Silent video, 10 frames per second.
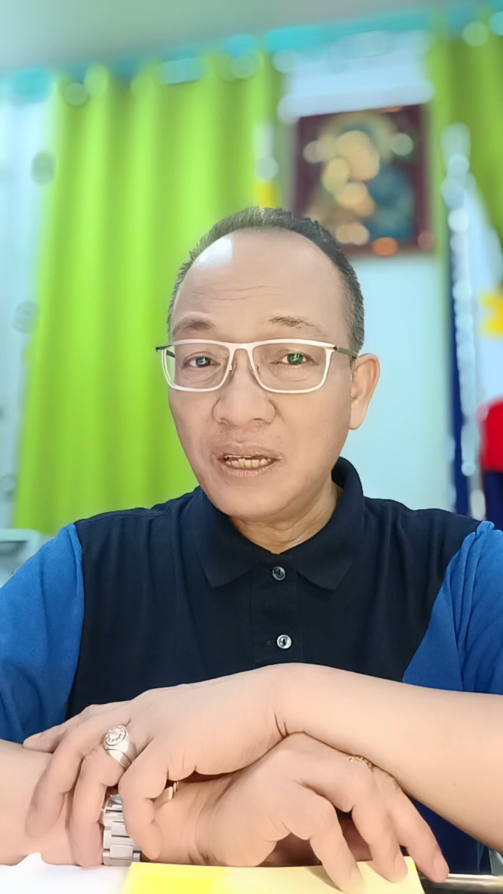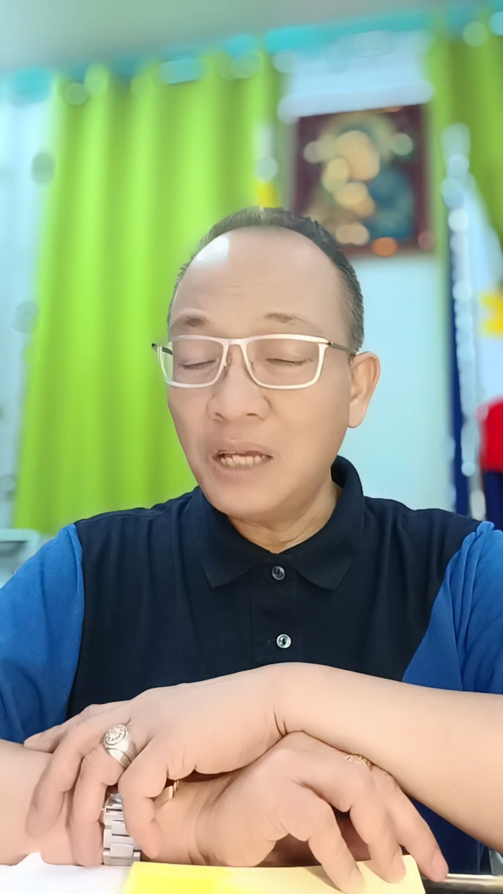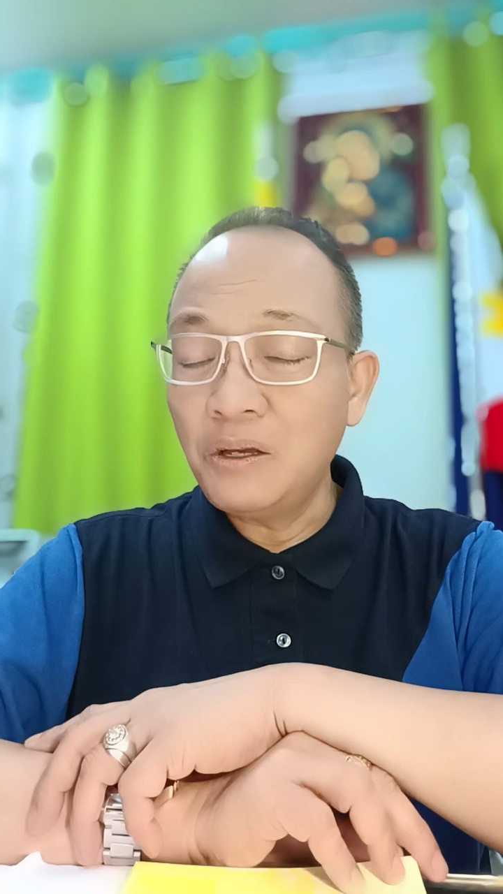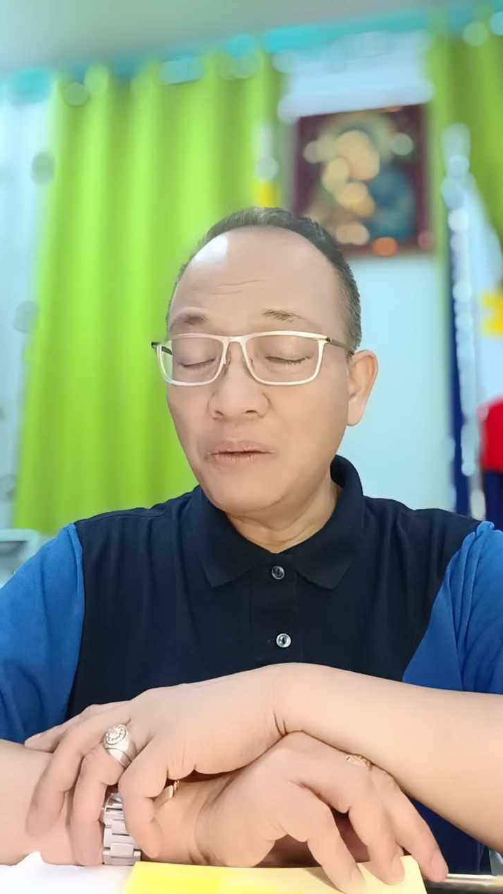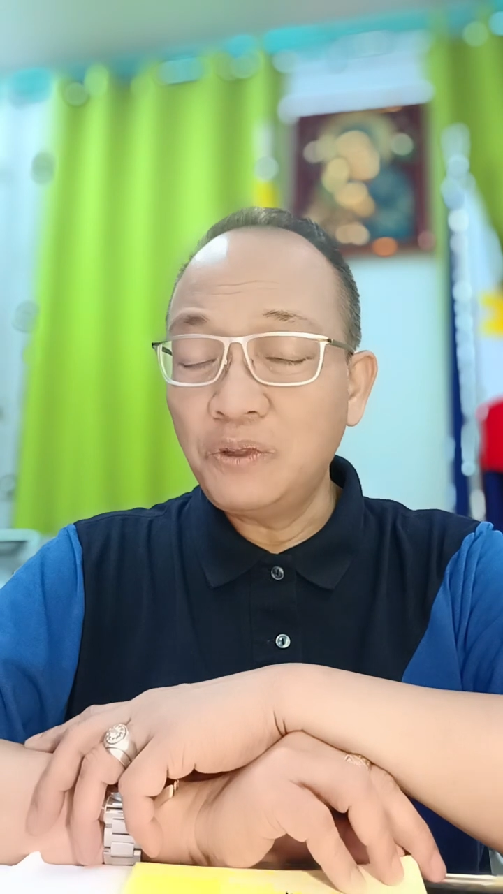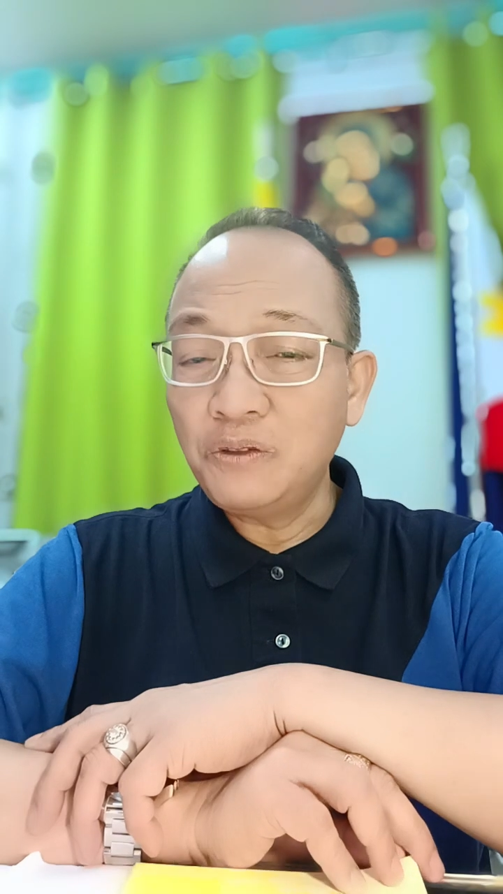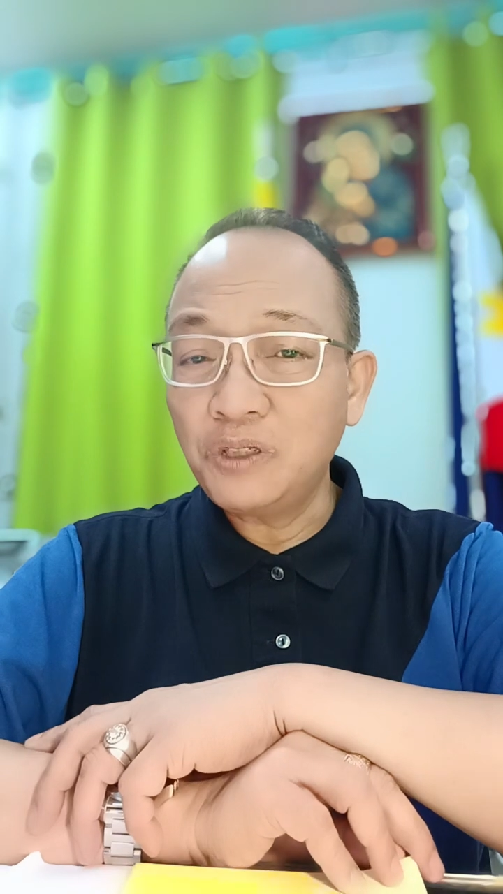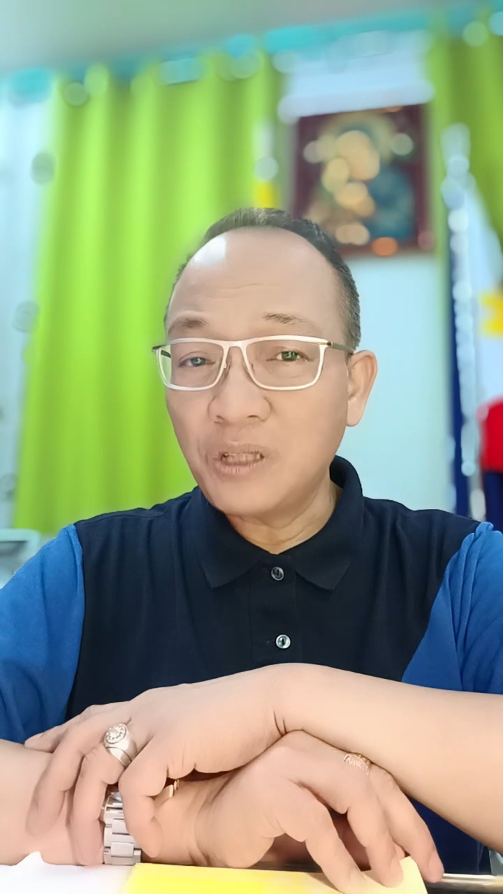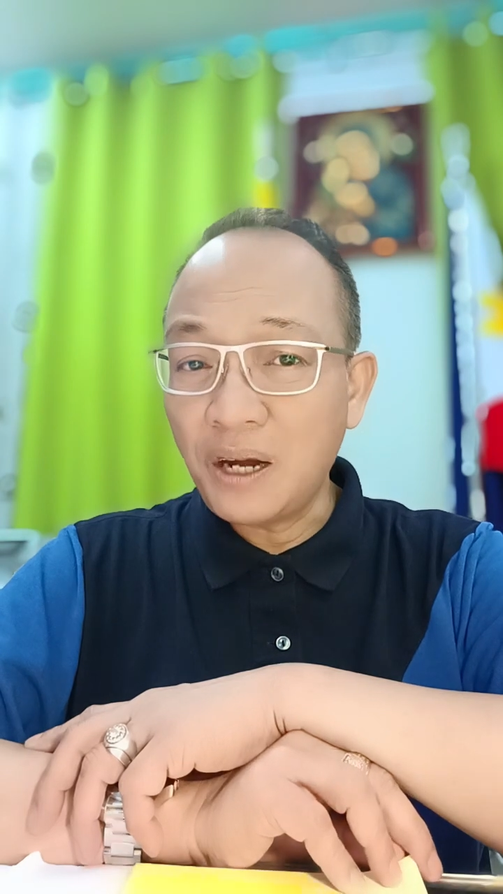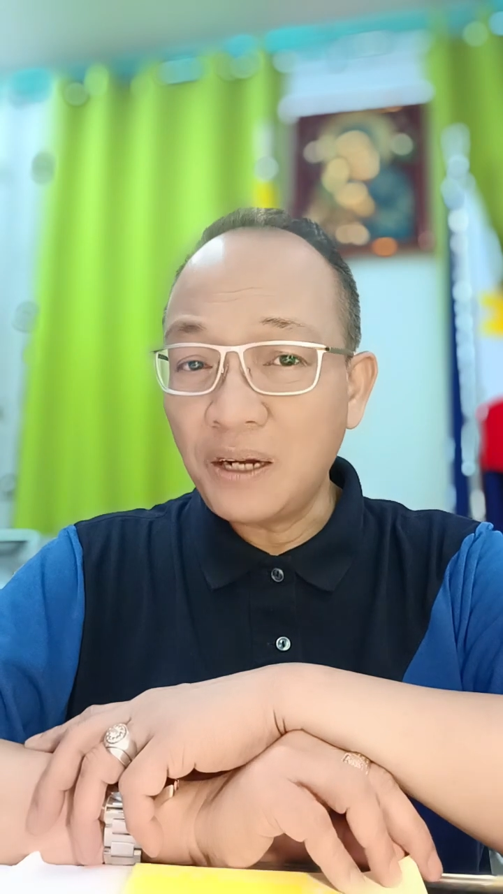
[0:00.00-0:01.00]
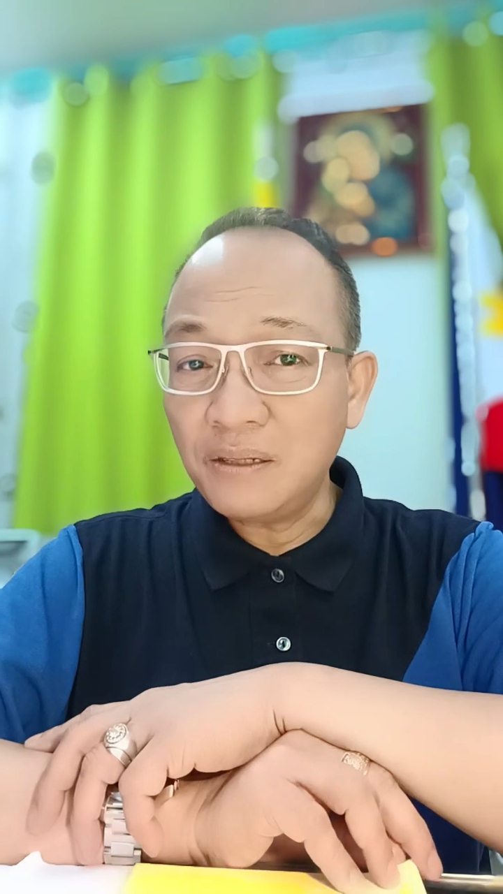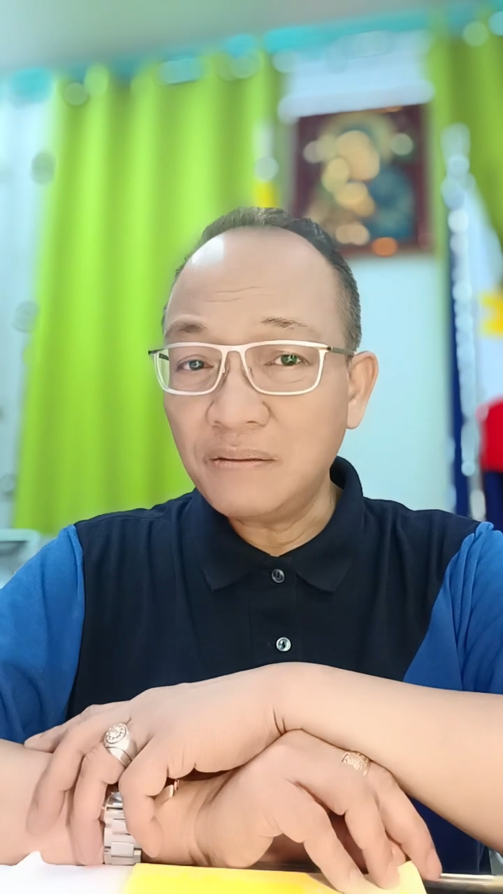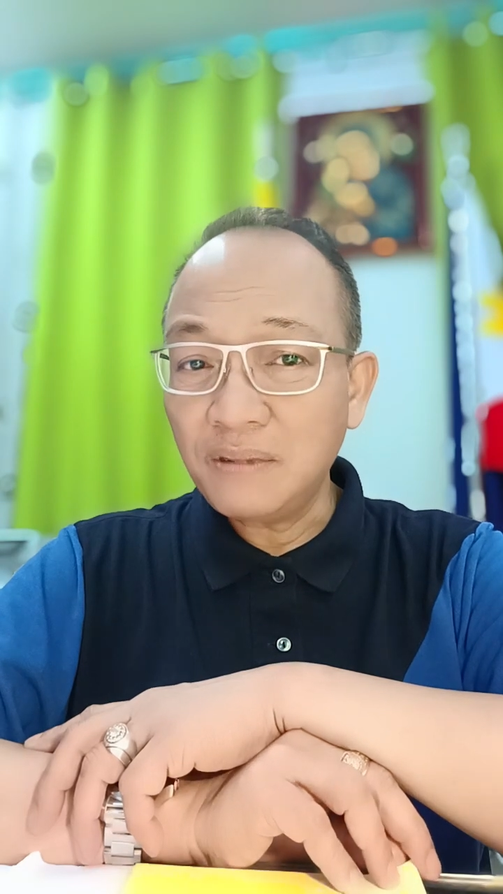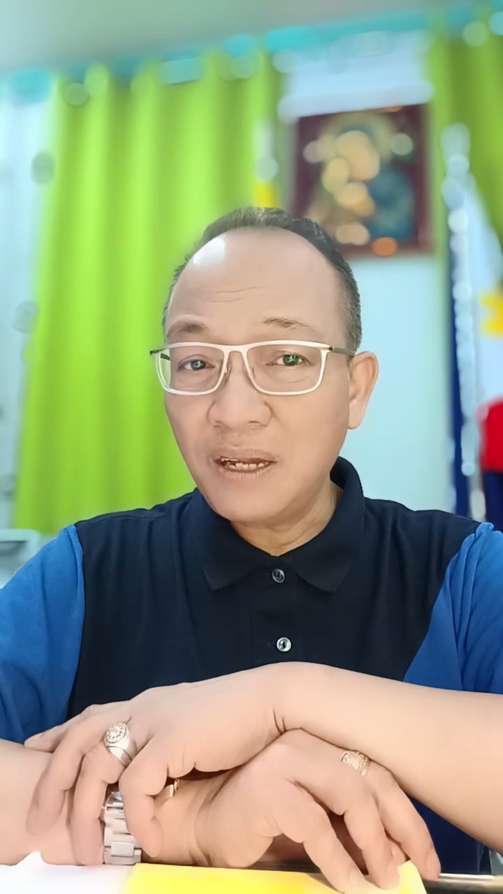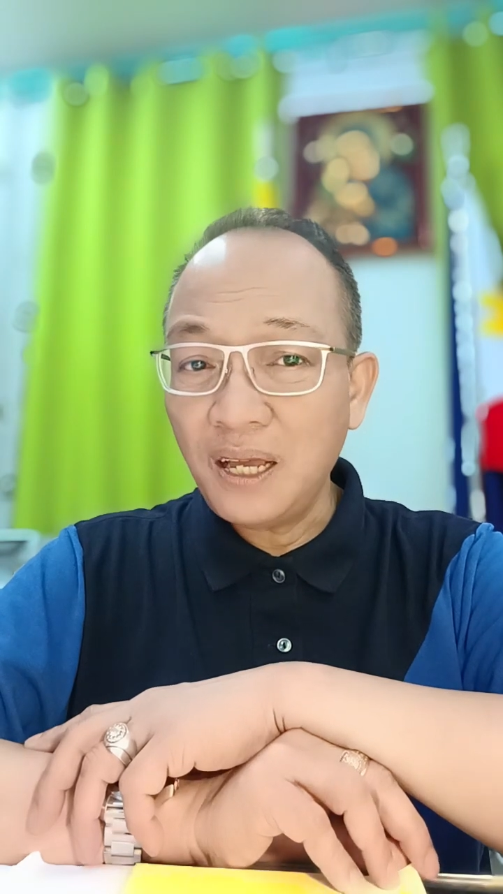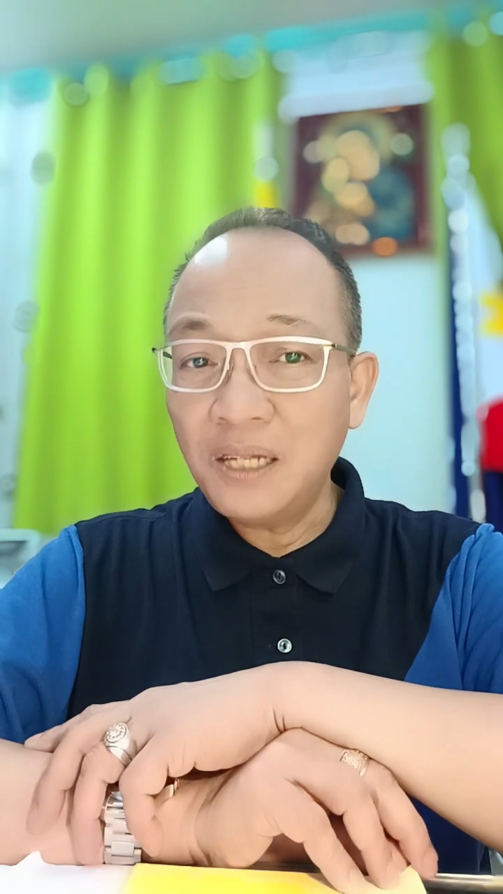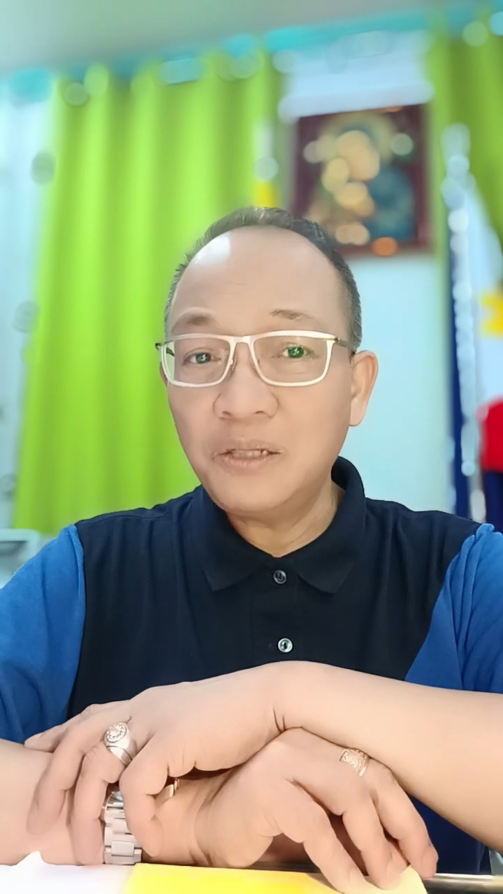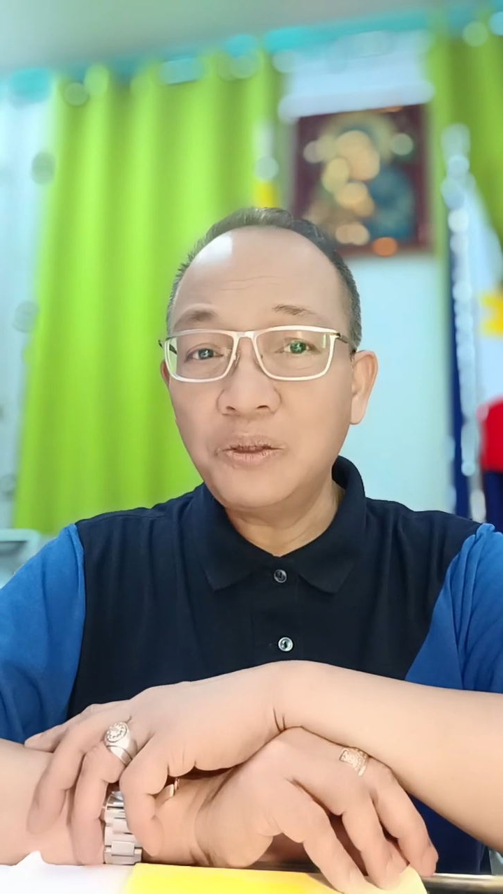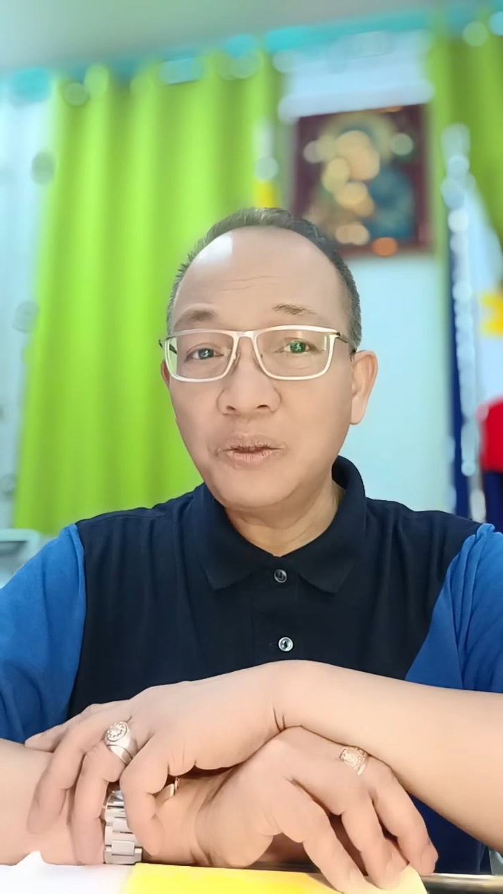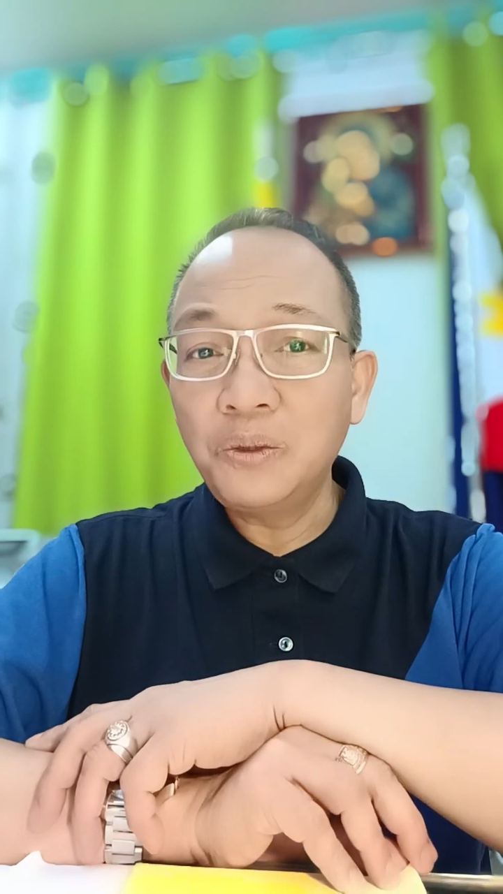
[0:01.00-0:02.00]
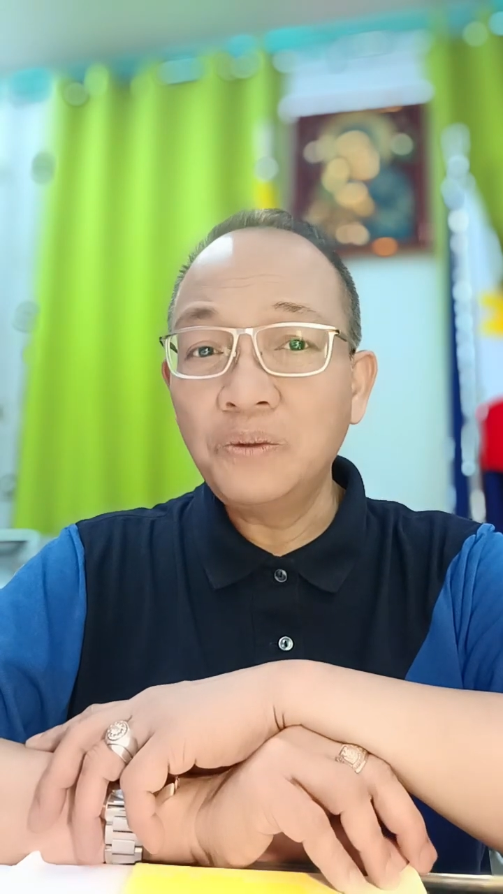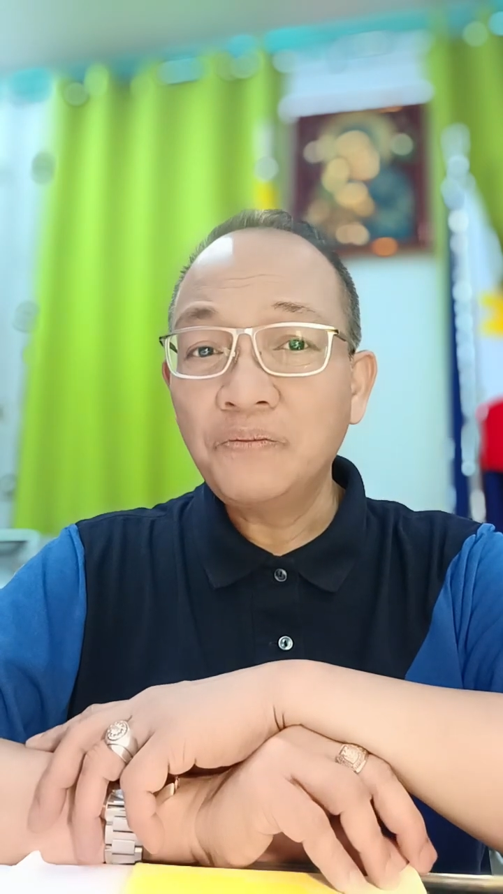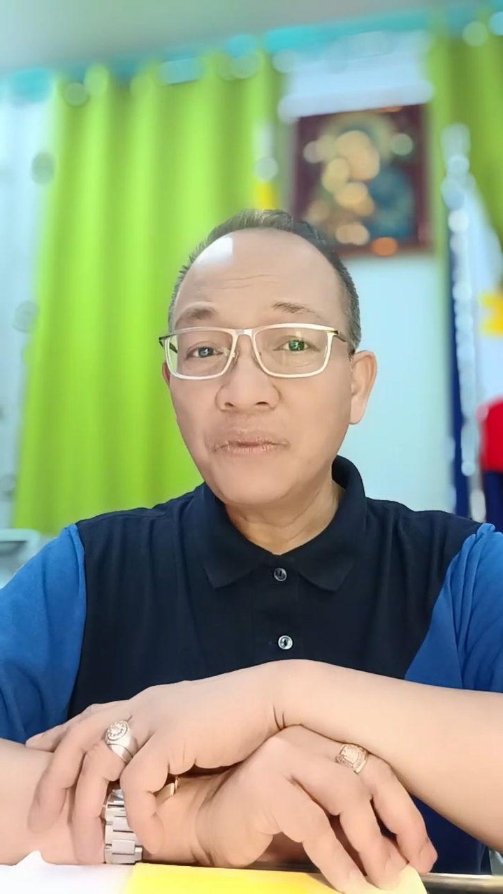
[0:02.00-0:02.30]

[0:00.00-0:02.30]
uh, you have to start and to